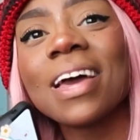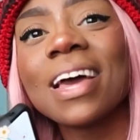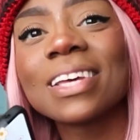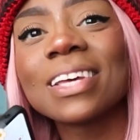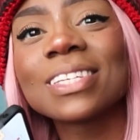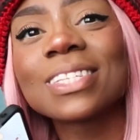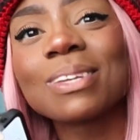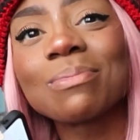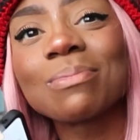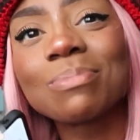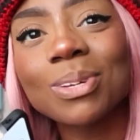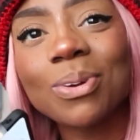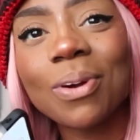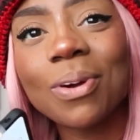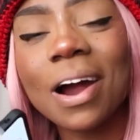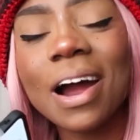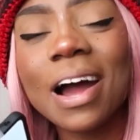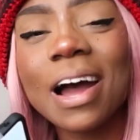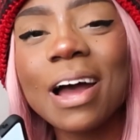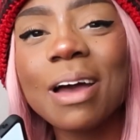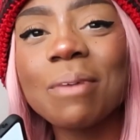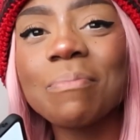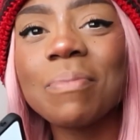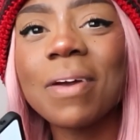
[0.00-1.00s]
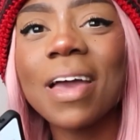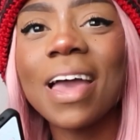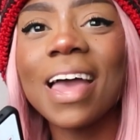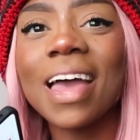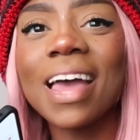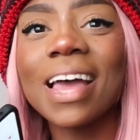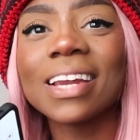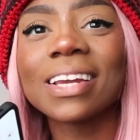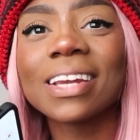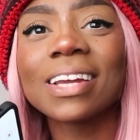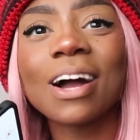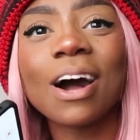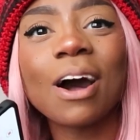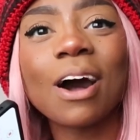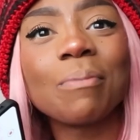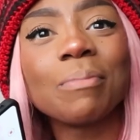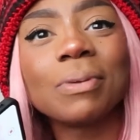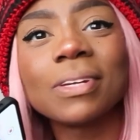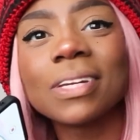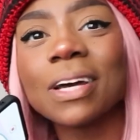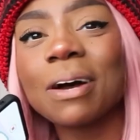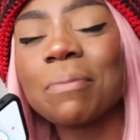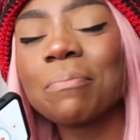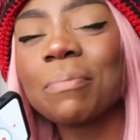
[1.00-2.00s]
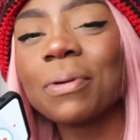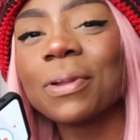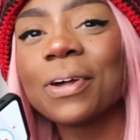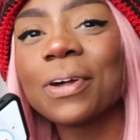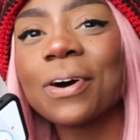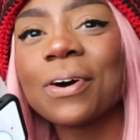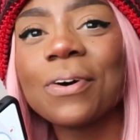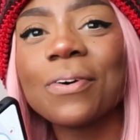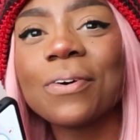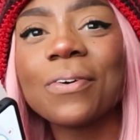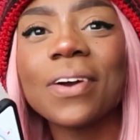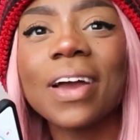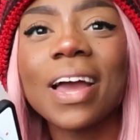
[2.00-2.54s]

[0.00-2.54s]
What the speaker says: subscribe, and comment down below.